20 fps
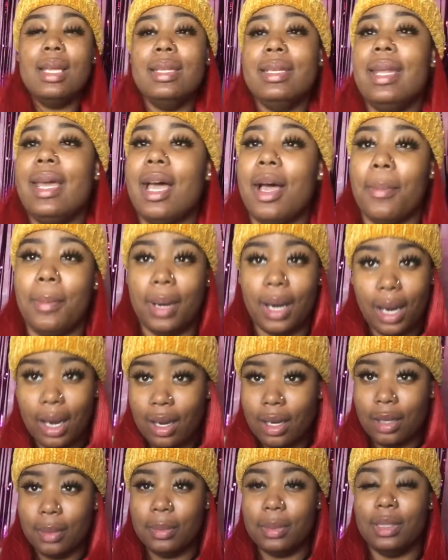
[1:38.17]
now I'm
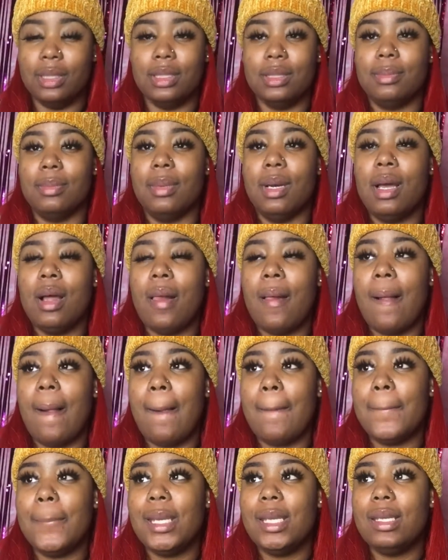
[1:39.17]
hyped, cause
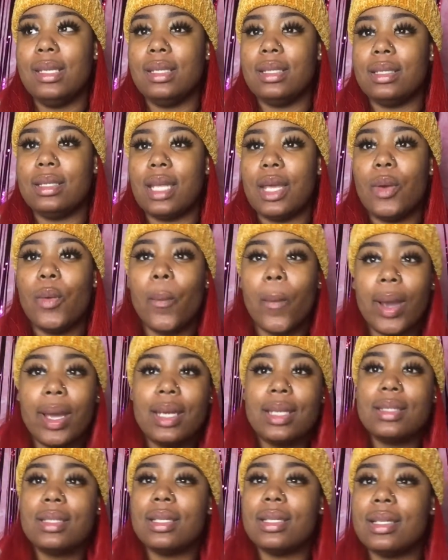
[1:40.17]
I mean, they
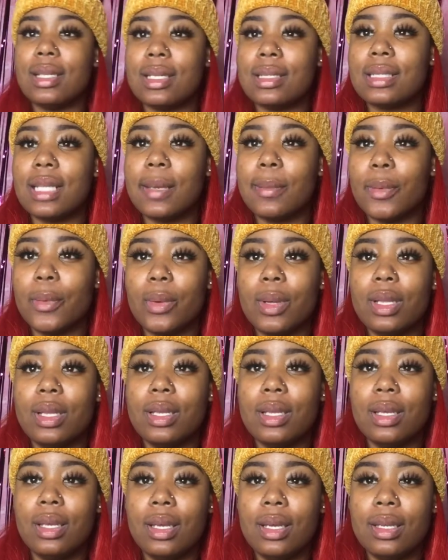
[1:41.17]
waited till the next day, but
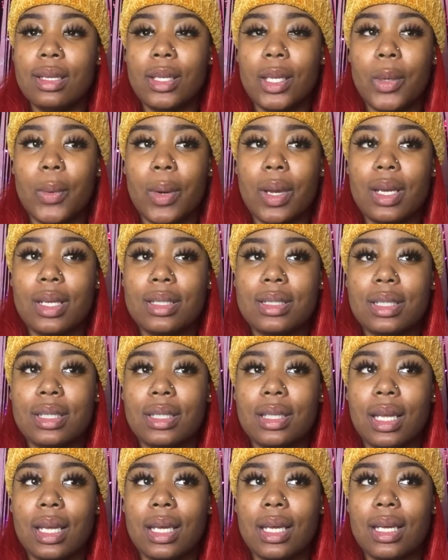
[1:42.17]
really, they waited till
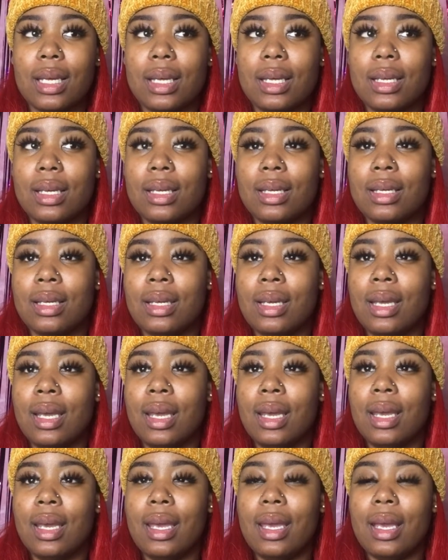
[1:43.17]
like,
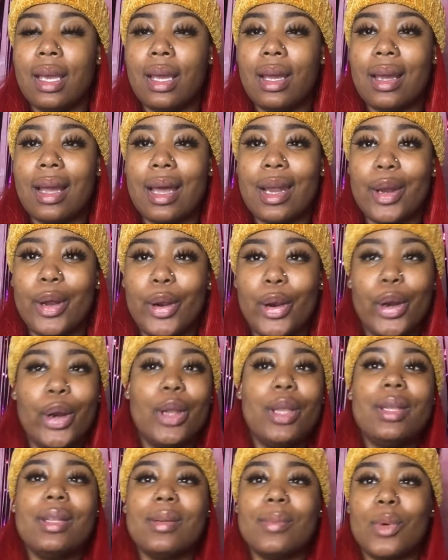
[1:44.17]
kinda
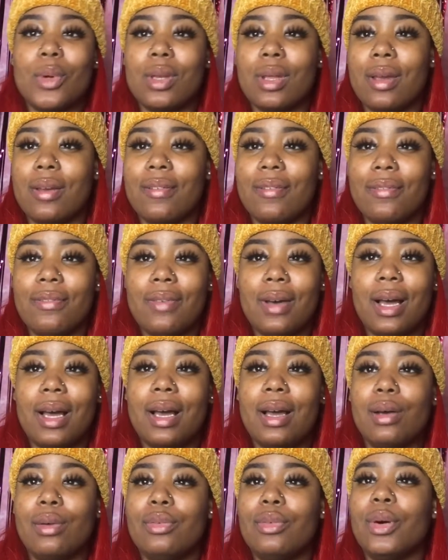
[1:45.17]
early in the morning, like
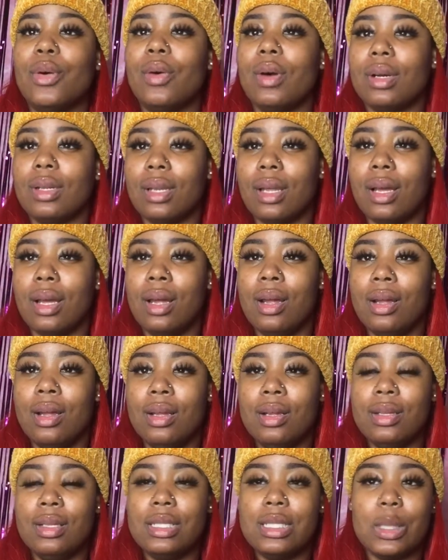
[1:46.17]
5-4 o'clock,
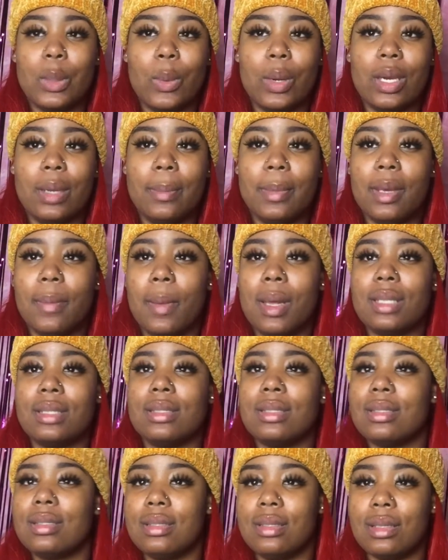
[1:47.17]
to wake me and my
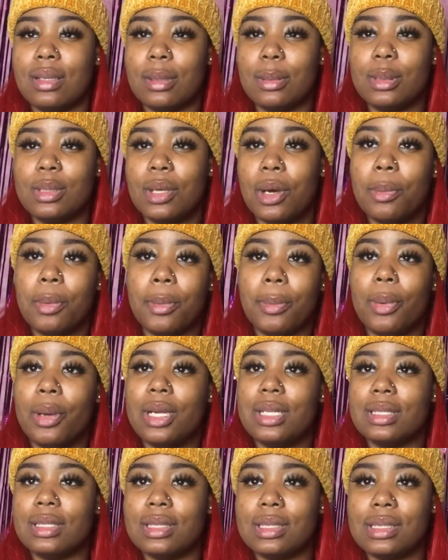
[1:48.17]
sister up to open
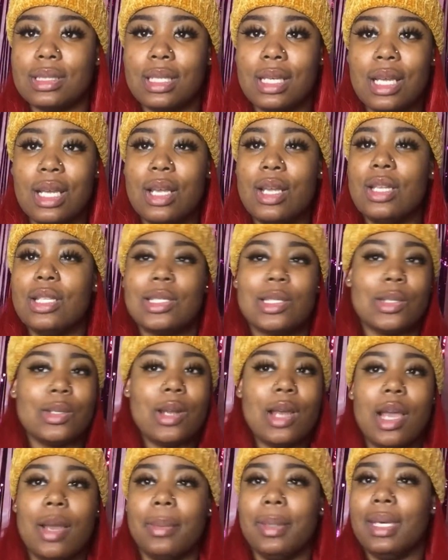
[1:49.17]
presents. So
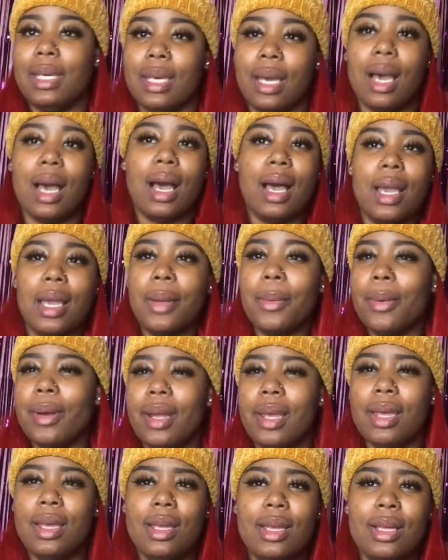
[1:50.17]
now I'm getting hyped, right?